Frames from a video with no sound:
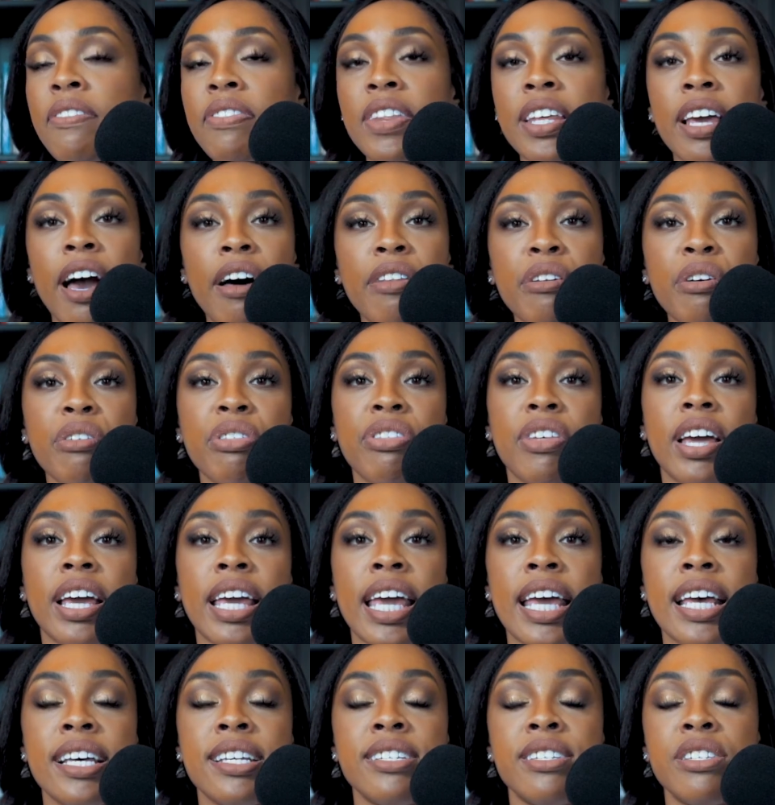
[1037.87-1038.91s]
The other thing
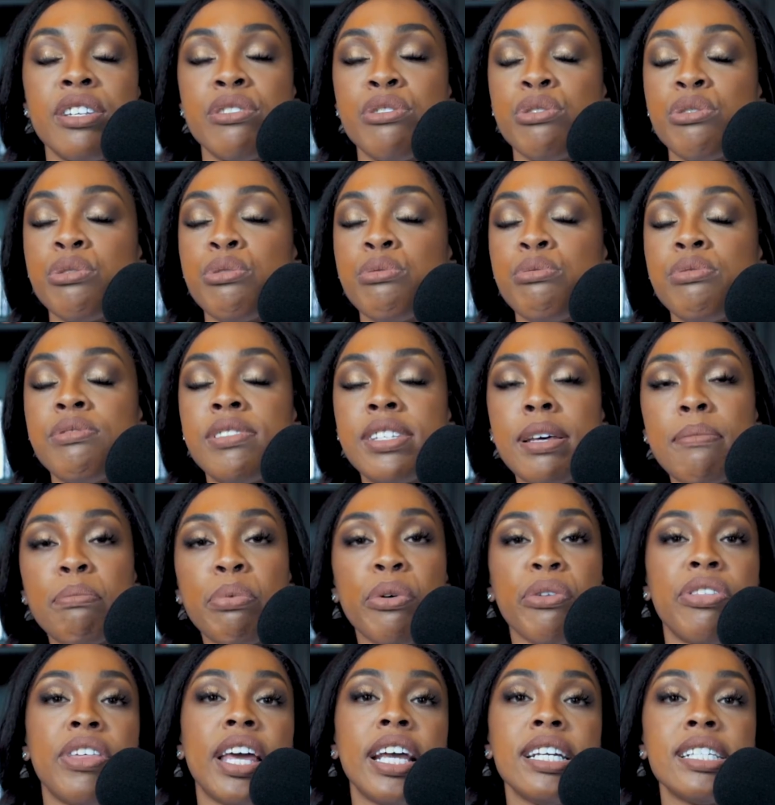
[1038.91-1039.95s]
is to do
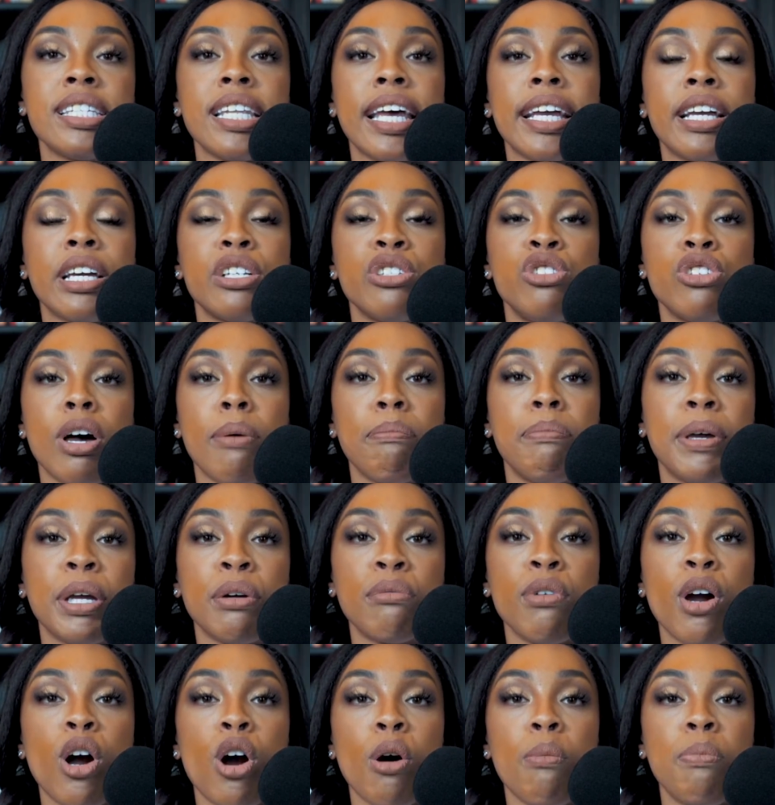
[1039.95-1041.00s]
simple things like jumping
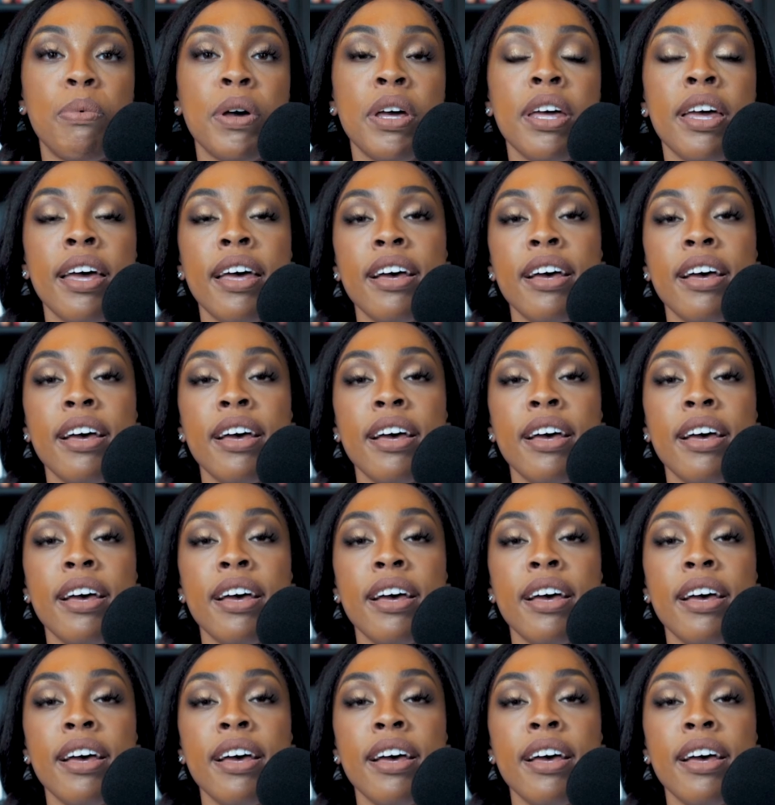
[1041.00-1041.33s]
rope.